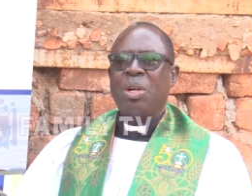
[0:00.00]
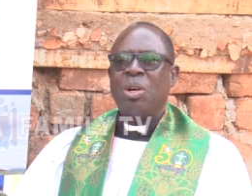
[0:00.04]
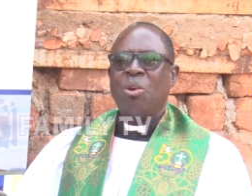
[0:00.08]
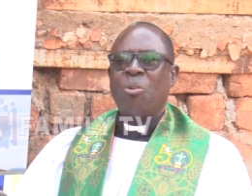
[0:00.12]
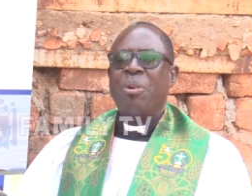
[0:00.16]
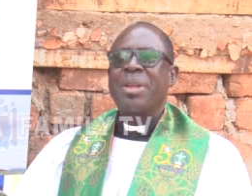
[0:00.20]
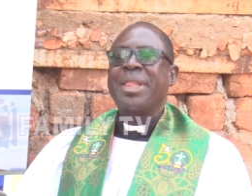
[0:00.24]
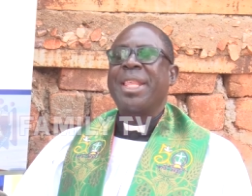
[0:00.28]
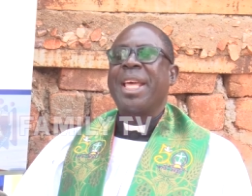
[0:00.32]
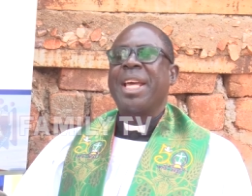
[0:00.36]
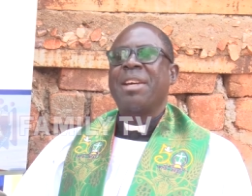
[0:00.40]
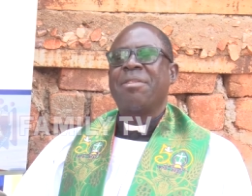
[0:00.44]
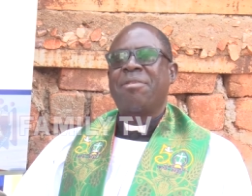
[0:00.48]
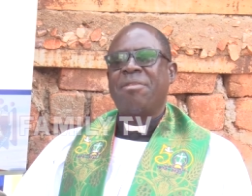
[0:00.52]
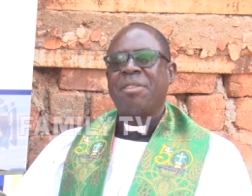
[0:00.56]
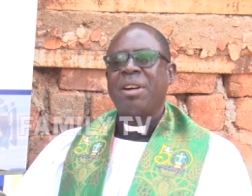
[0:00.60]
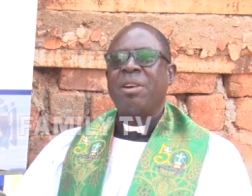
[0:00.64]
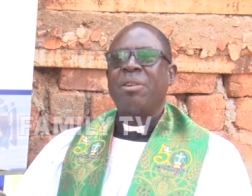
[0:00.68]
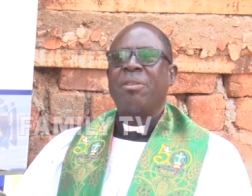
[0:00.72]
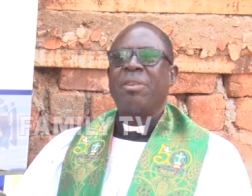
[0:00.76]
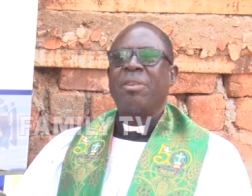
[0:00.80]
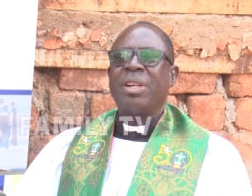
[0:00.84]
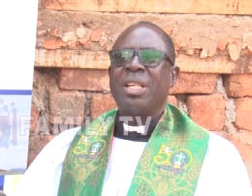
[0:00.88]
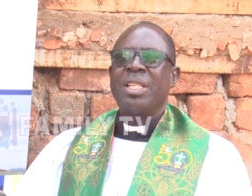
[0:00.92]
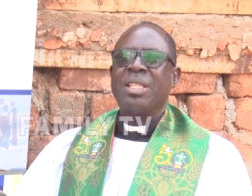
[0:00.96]
with a
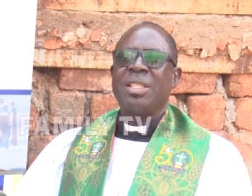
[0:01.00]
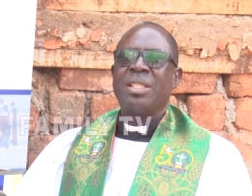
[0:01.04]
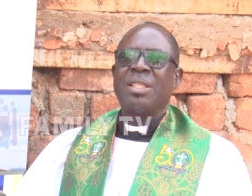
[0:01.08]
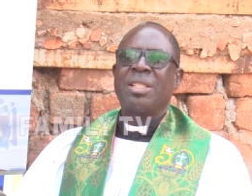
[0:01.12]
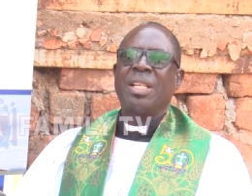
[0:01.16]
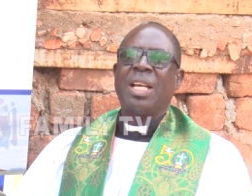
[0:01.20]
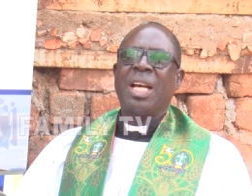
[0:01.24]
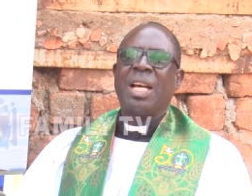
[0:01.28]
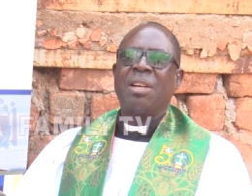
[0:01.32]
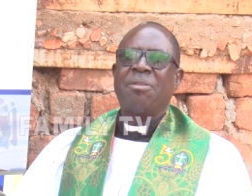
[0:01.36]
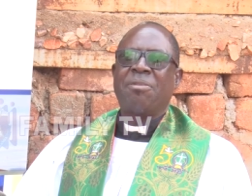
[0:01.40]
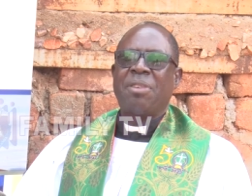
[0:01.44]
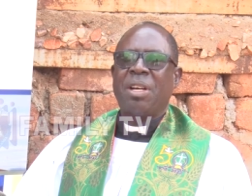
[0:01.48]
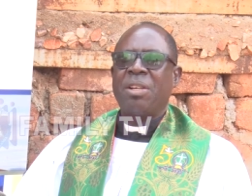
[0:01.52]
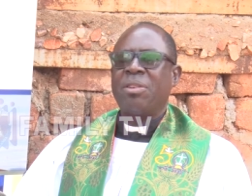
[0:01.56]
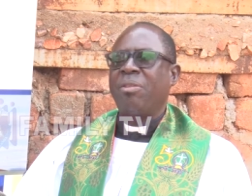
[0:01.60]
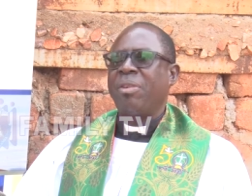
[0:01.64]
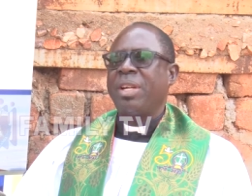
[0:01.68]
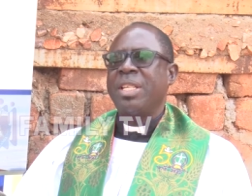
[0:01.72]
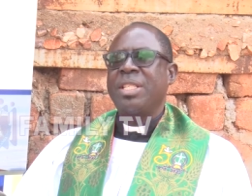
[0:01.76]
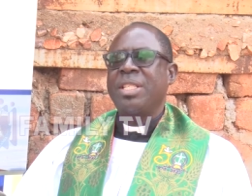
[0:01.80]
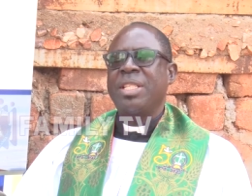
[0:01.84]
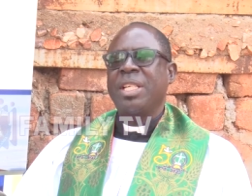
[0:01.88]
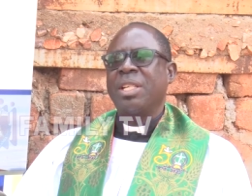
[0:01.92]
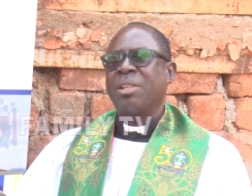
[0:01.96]

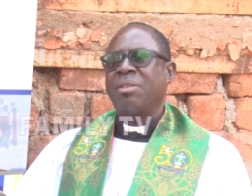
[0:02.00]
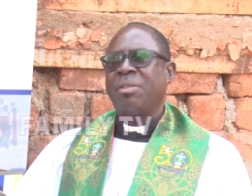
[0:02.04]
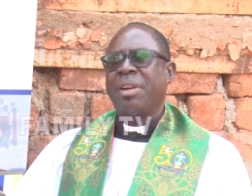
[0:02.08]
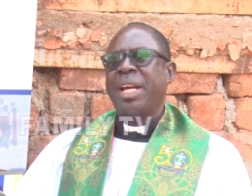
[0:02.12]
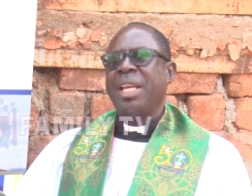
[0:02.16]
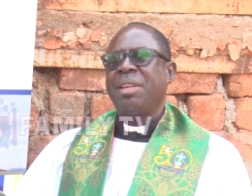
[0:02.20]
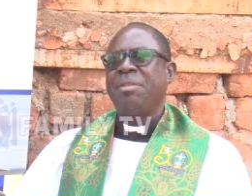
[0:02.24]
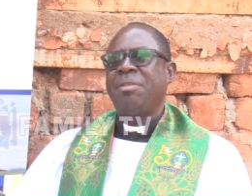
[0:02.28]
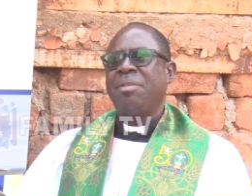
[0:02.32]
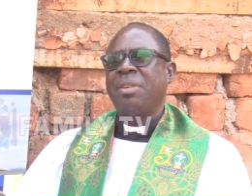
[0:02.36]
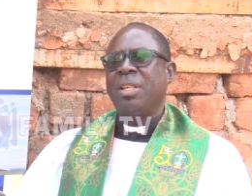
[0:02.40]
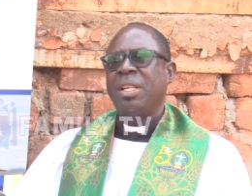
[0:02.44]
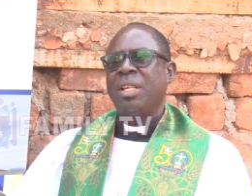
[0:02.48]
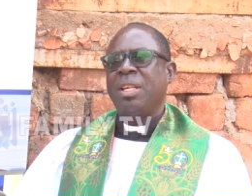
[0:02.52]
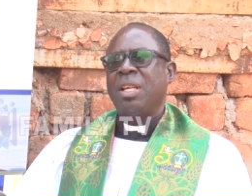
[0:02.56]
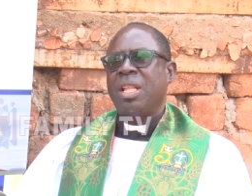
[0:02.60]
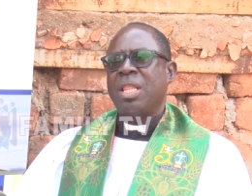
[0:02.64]
fundraising drive